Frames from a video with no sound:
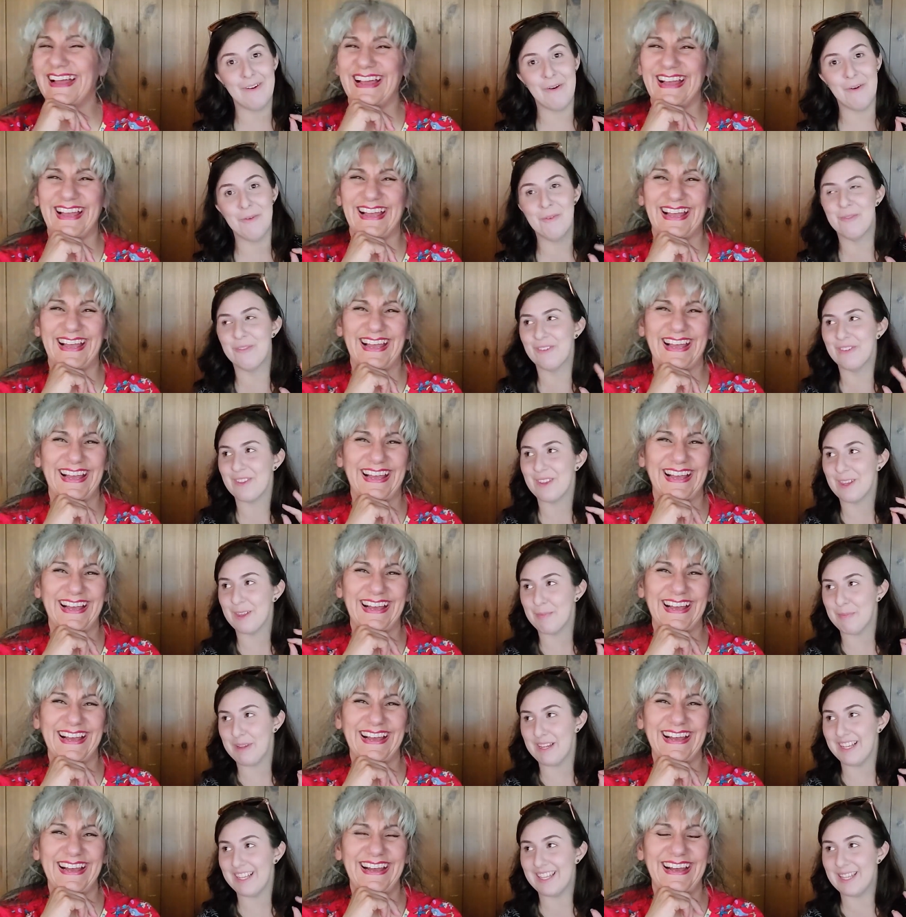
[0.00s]
Speaker 1: over the speed
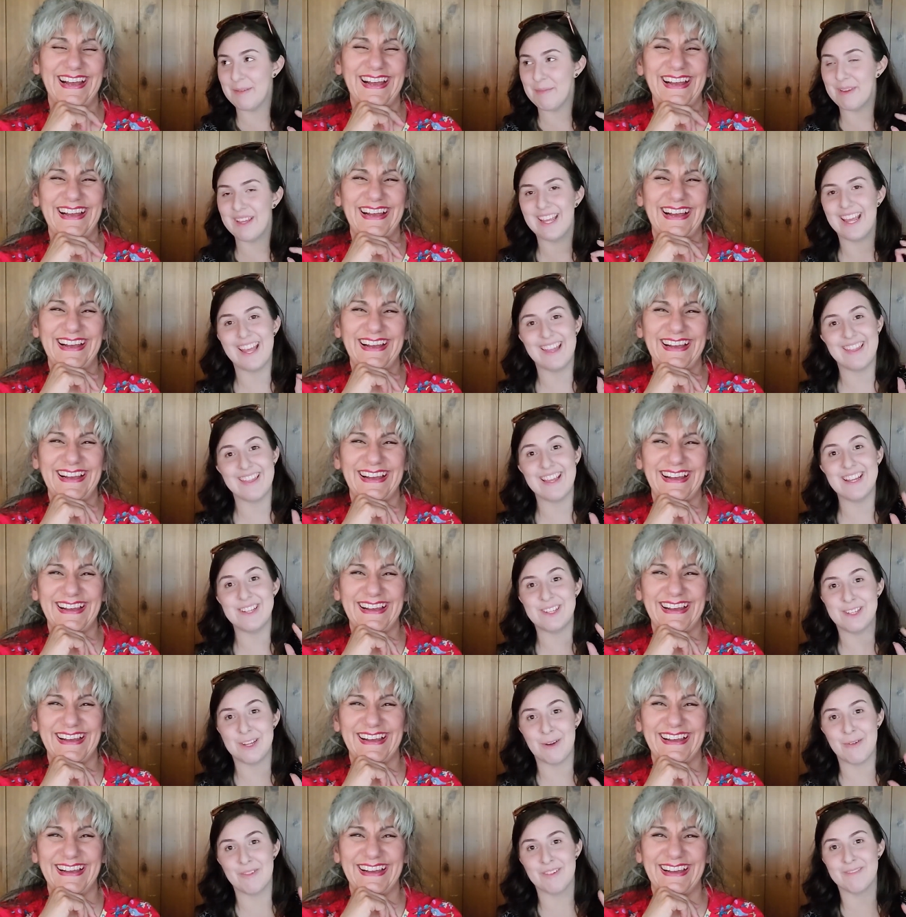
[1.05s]
limit and they
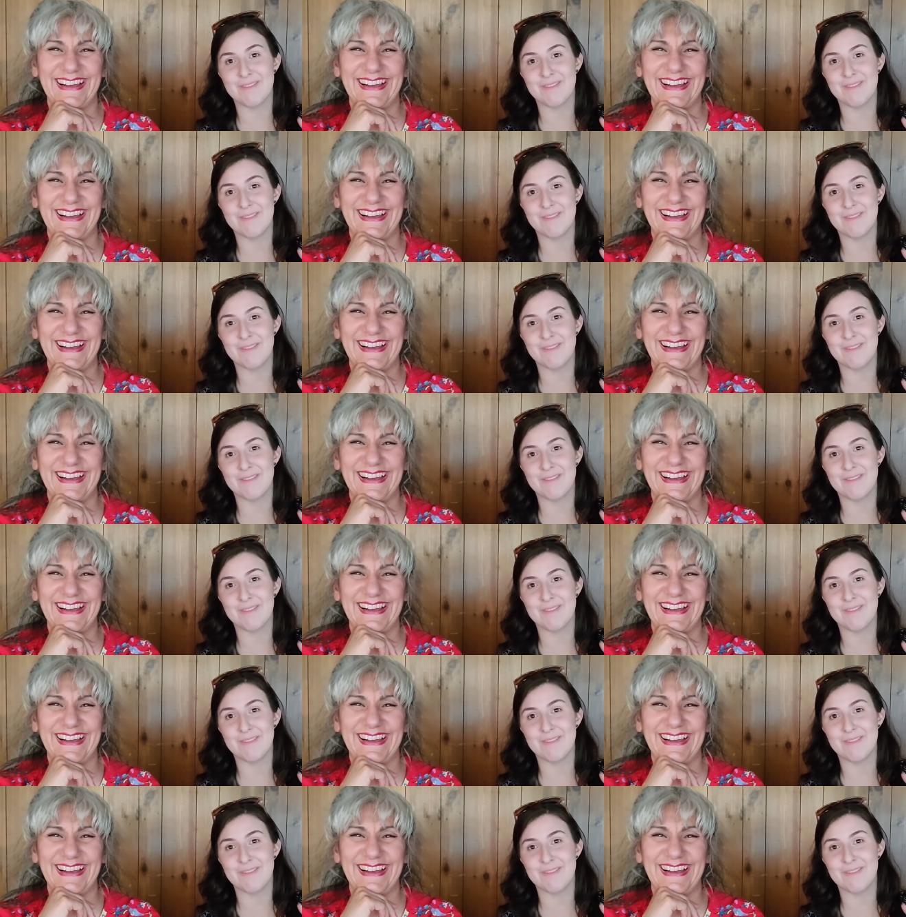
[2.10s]
don't